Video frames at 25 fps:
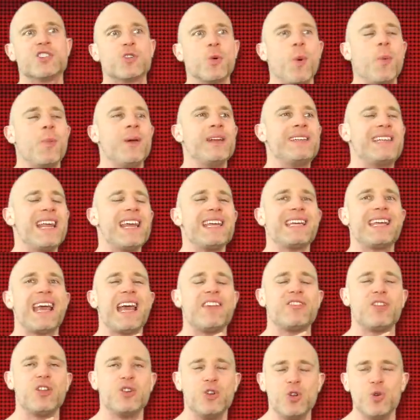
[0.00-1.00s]
So when we did
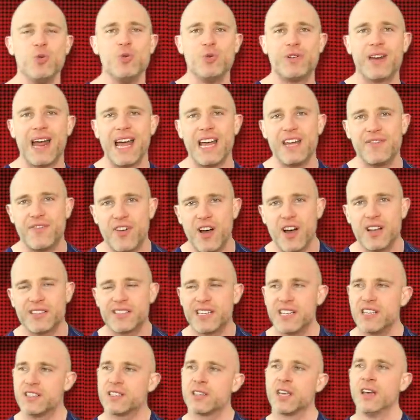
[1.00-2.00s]
get the New Day
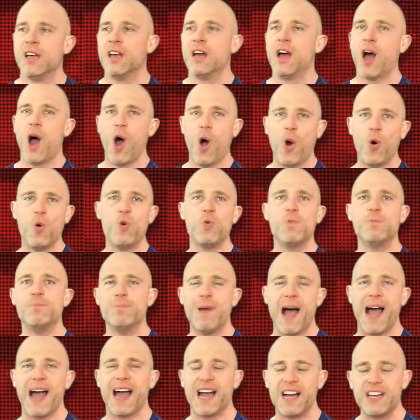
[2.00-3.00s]
versus
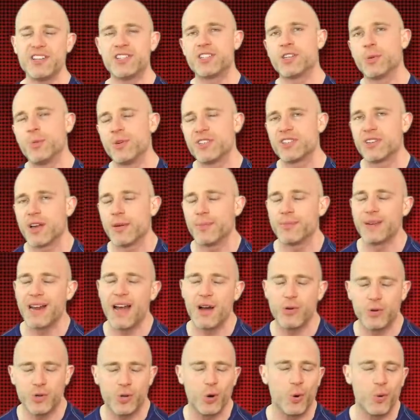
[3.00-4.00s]
Omadge, which I'm
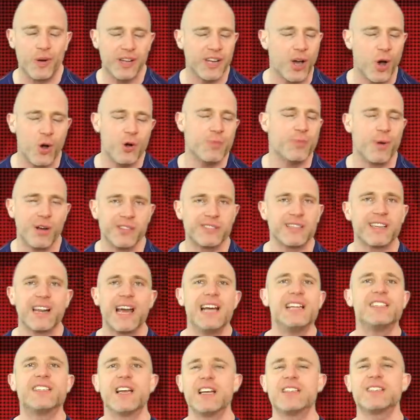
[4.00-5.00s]
now calling Omos and
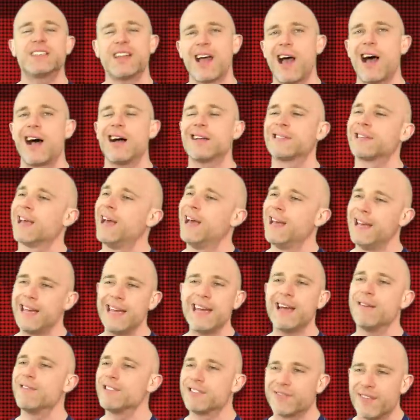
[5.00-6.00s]
AJ Styles,
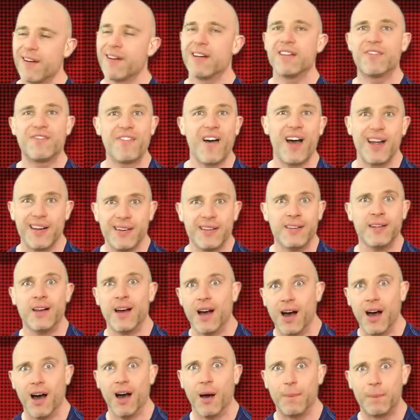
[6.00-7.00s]
it was very
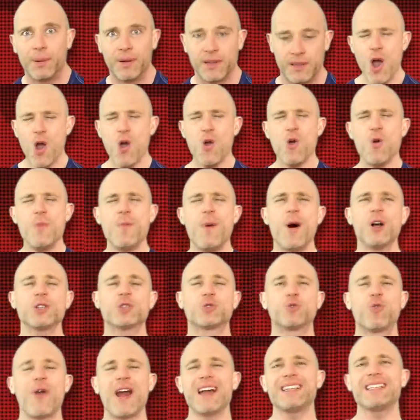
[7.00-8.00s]
fun. Up.
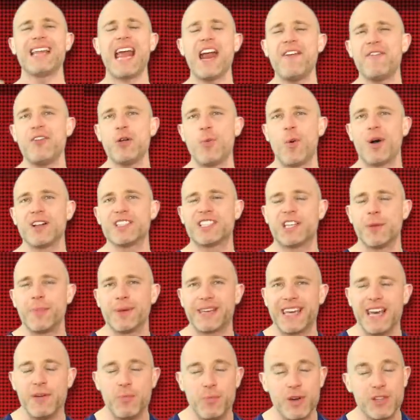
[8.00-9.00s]
Omos wrecked everyone to
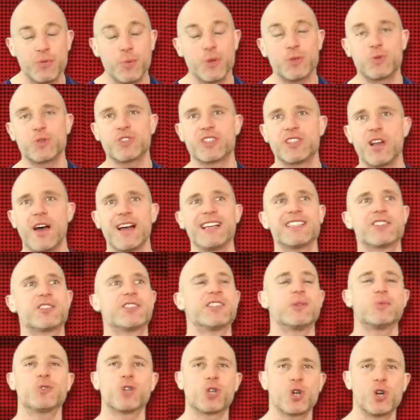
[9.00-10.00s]
begin with, which was nice
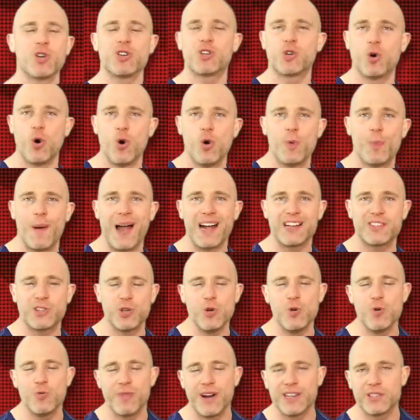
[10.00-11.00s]
because it was a good callback
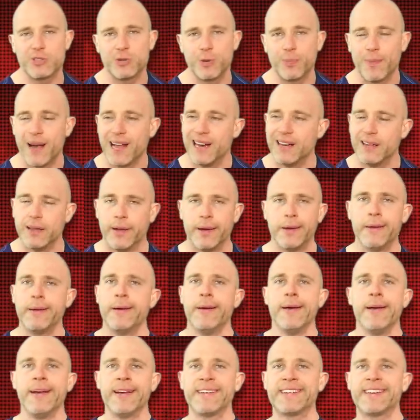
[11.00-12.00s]
to
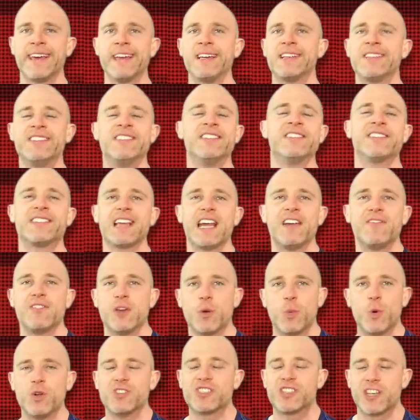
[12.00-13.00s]
WrestleMania, and Kingston's
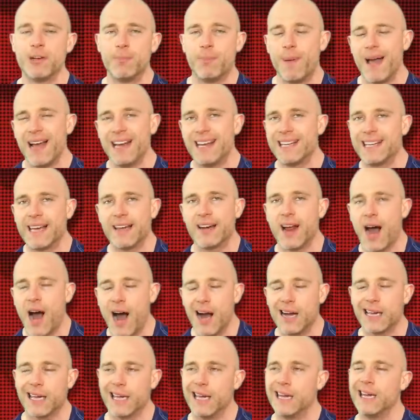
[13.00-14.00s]
Xavier Woods could barely get a
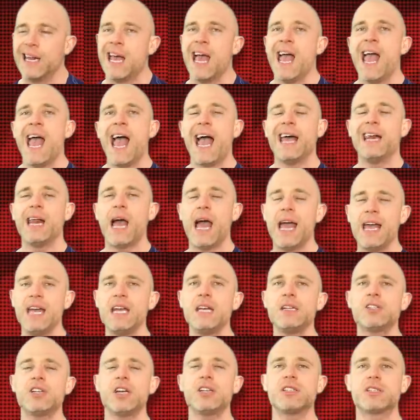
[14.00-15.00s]
hug in. And
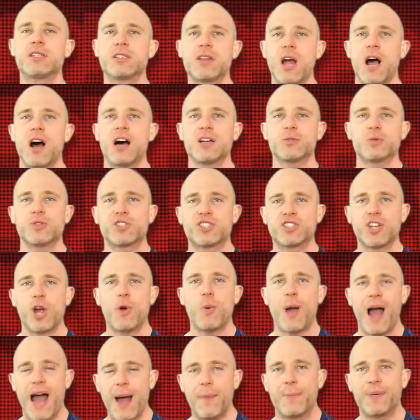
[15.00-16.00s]
AJ Styles was
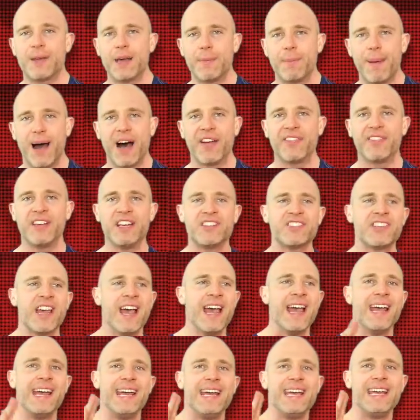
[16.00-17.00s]
so happy about this,
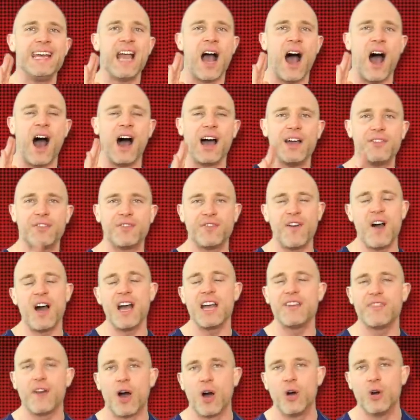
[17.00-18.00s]
he
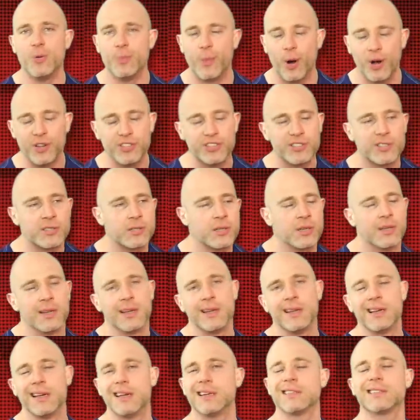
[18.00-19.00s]
high-fived Omos.
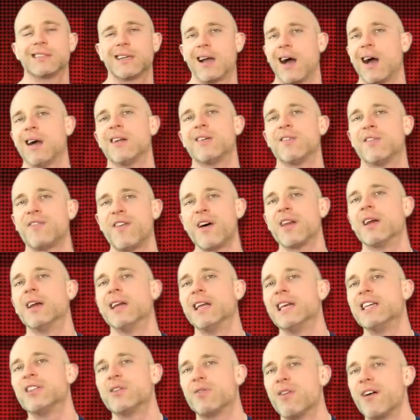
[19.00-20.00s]
And kind of
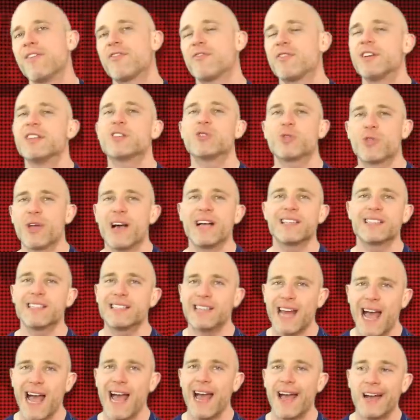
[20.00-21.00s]
funnily, the referee saw that as a
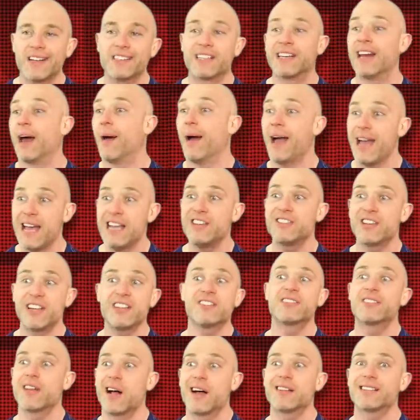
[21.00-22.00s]
tag, so now
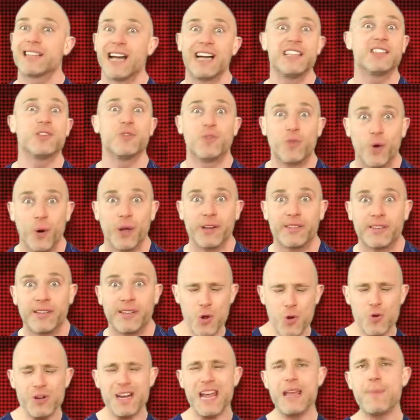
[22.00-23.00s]
AJ Styles had to fight.
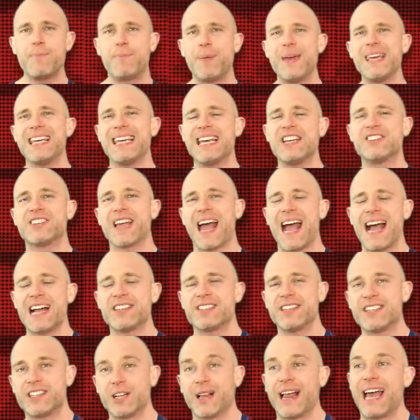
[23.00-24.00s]
New Day beat his
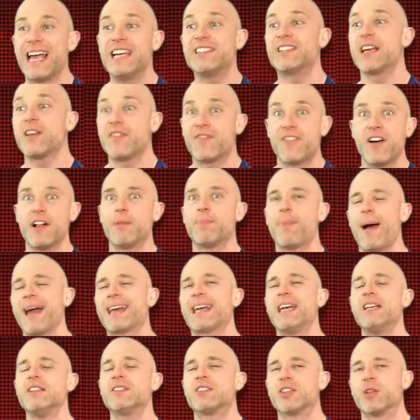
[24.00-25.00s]
ass until AJ fell
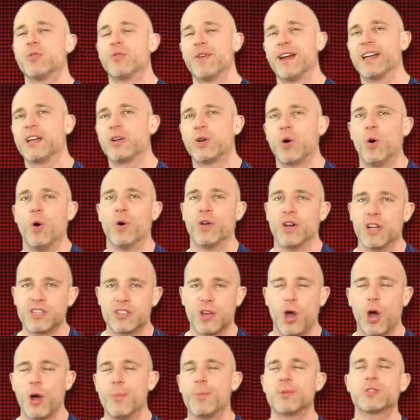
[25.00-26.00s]
back into the ring corner,
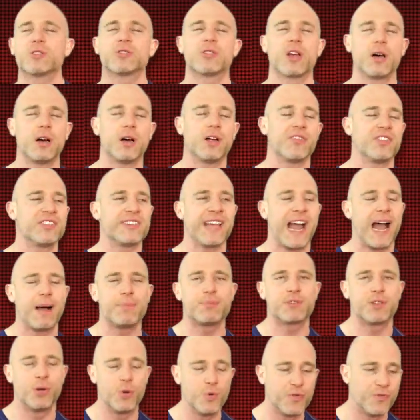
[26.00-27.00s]
so Omos was like, oh, this
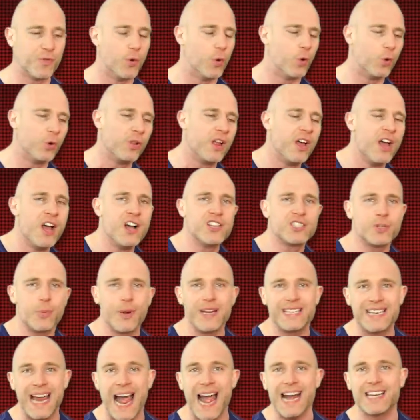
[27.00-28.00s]
absolute fool. So
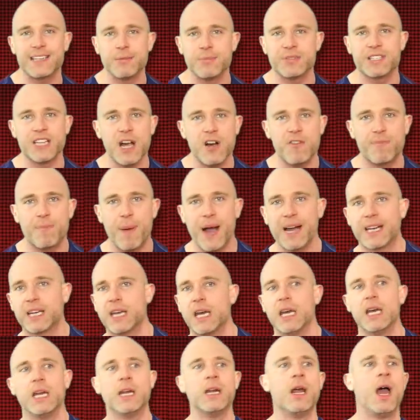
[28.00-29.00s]
he tagged himself
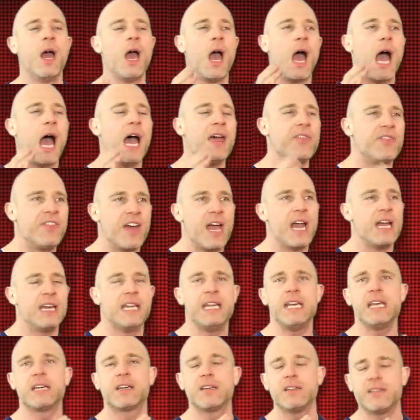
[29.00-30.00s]
back in, and then
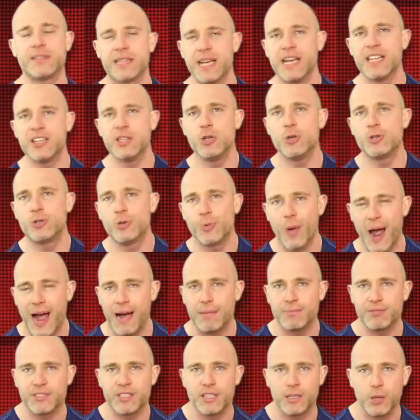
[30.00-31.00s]
he continued to
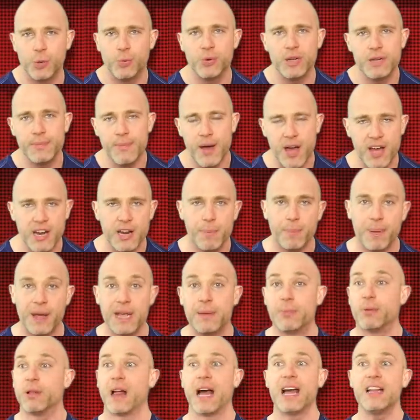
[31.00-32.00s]
absolutely murder
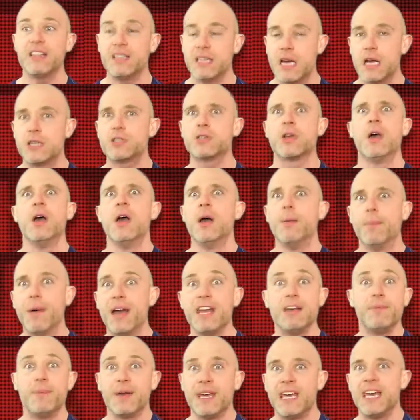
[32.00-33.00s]
people. And yes,
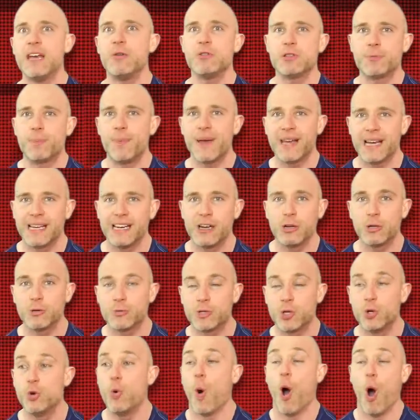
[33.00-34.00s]
maybe he was being a little
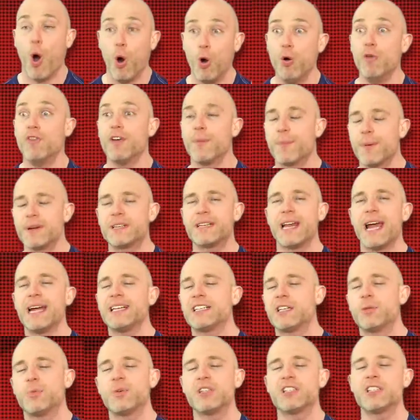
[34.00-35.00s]
too
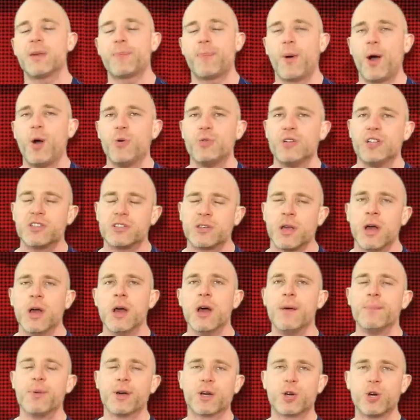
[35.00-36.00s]
overprotective with his opponents,
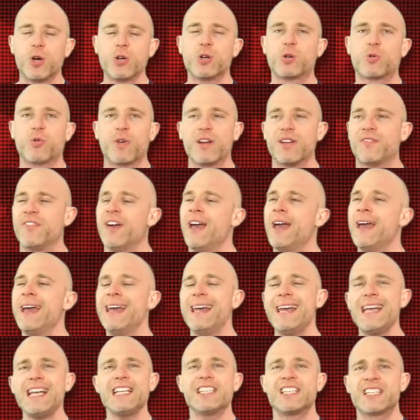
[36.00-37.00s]
but good grief,
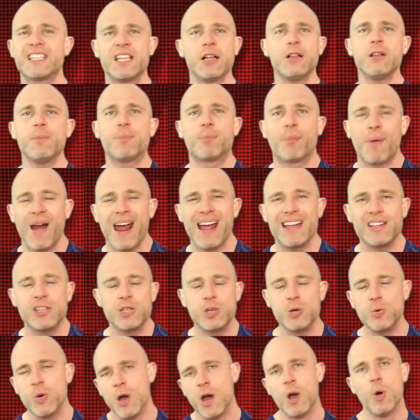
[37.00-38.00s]
he's still brand
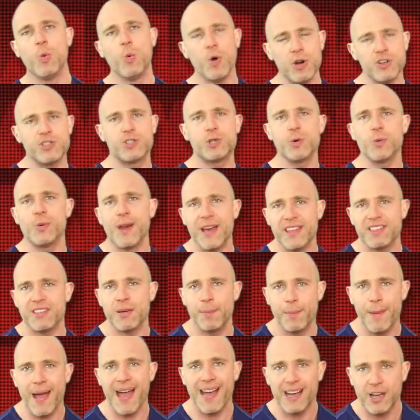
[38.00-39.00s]
new. Would you let
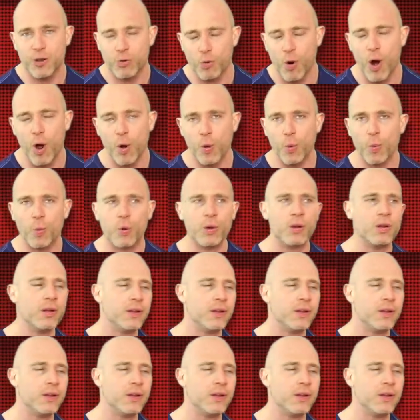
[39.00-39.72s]
the man grow?